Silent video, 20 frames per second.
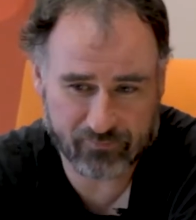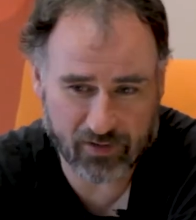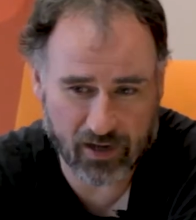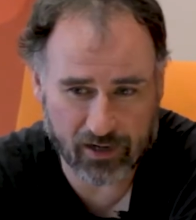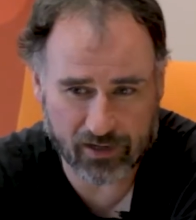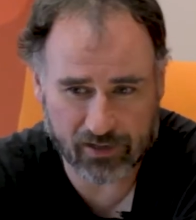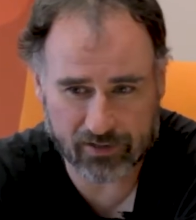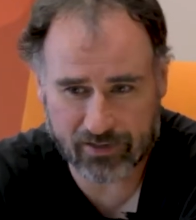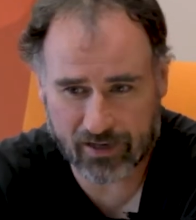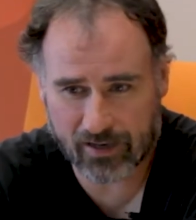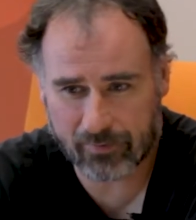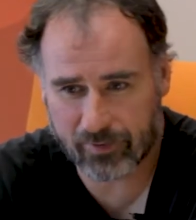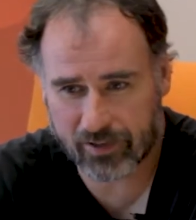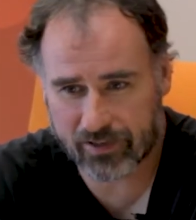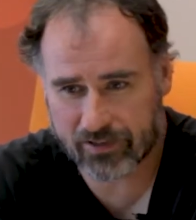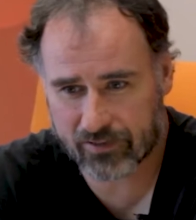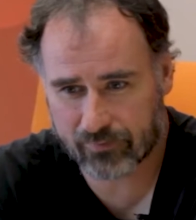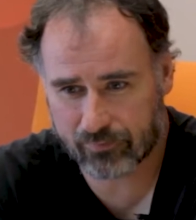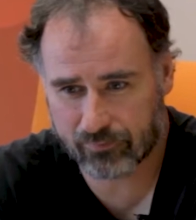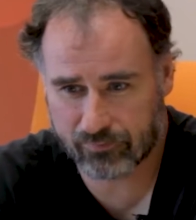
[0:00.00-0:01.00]

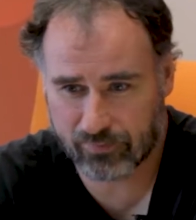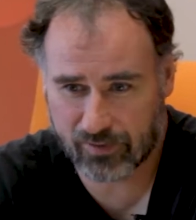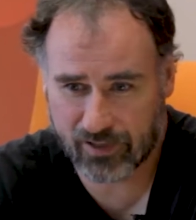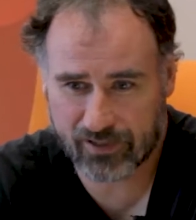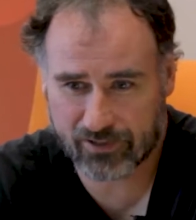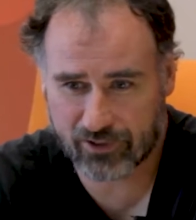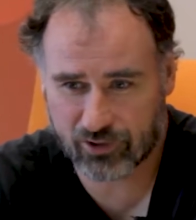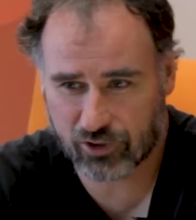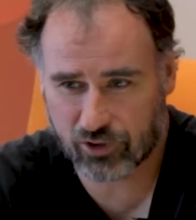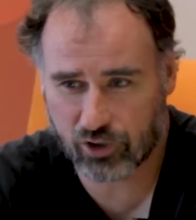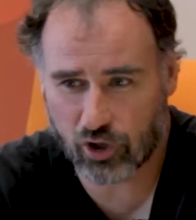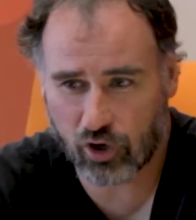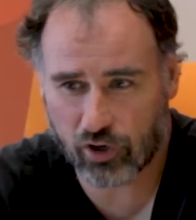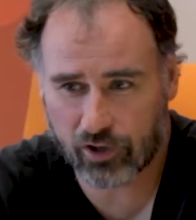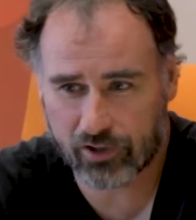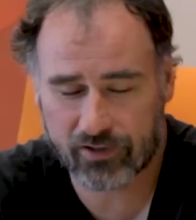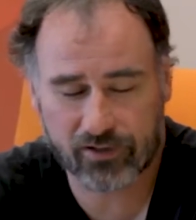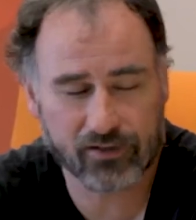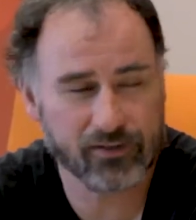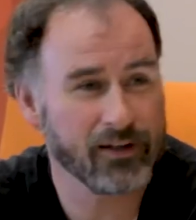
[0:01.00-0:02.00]
academics place
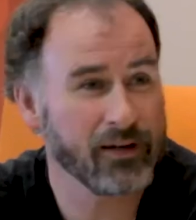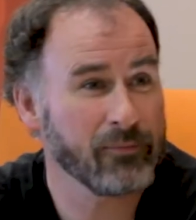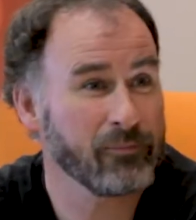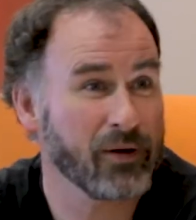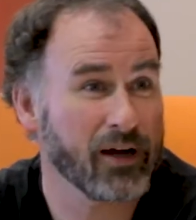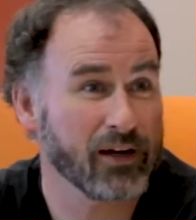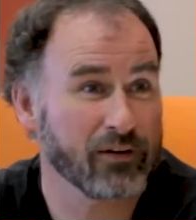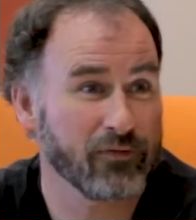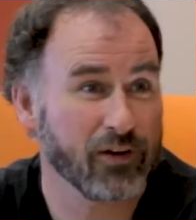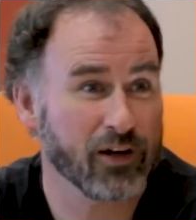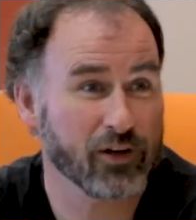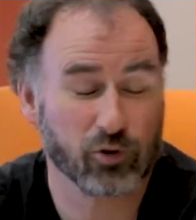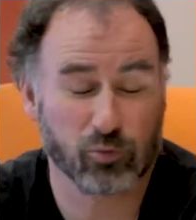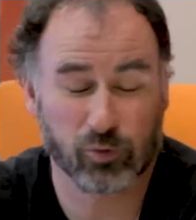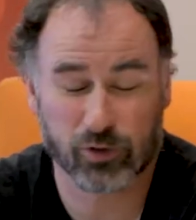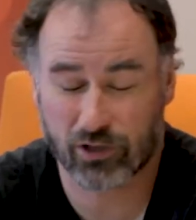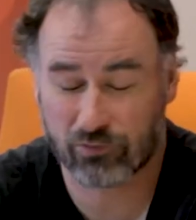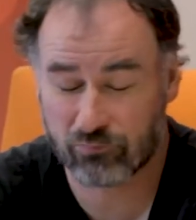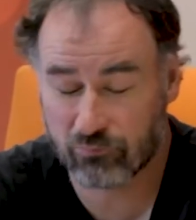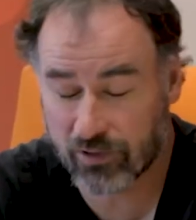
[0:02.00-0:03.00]
stock in the impact factor,
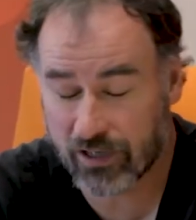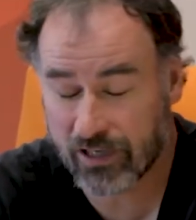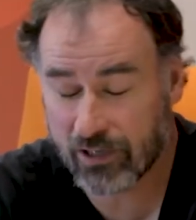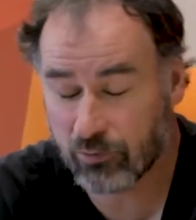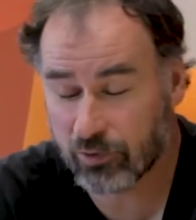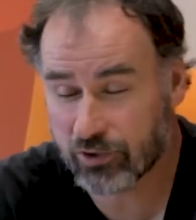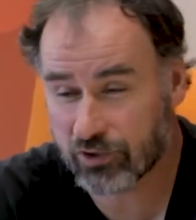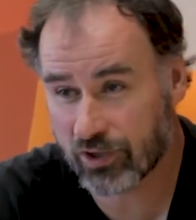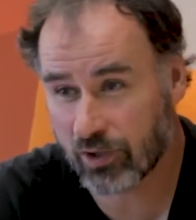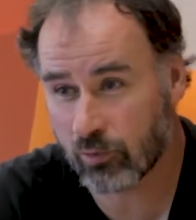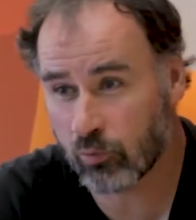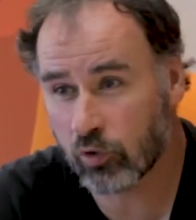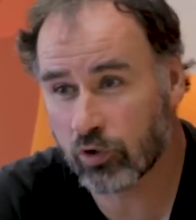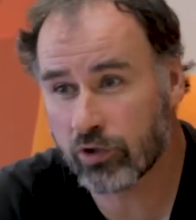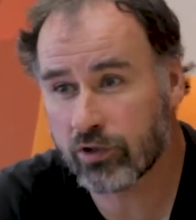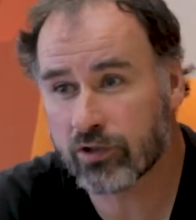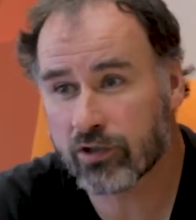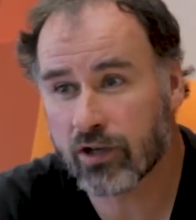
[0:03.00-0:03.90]
which I really wish they wouldn't.